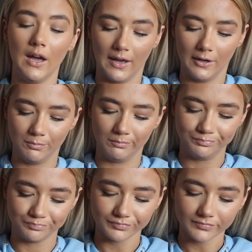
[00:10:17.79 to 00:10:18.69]
I
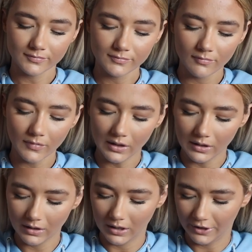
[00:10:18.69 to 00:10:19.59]

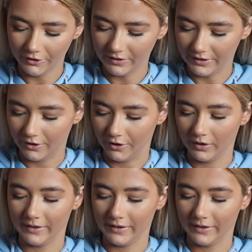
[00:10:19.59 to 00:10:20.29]
don't really know,